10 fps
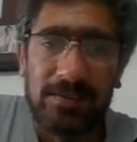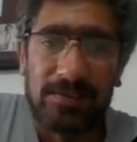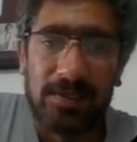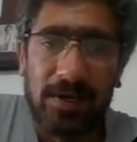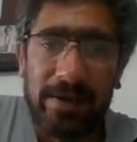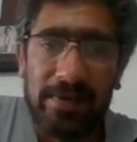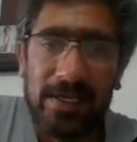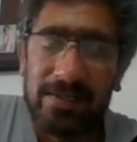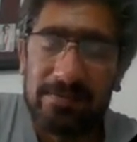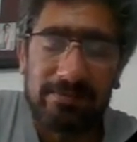So I
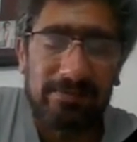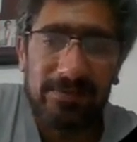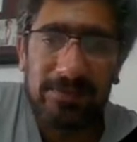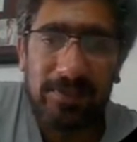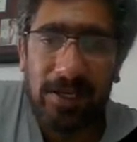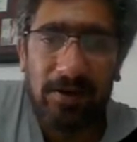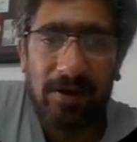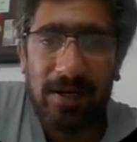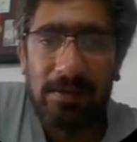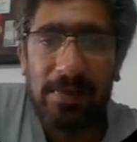mean, you can
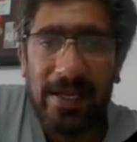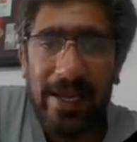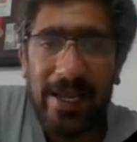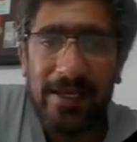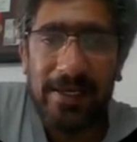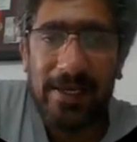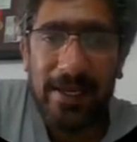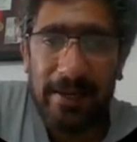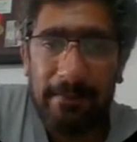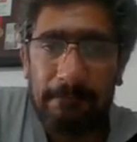call it by any
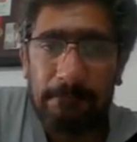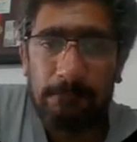name,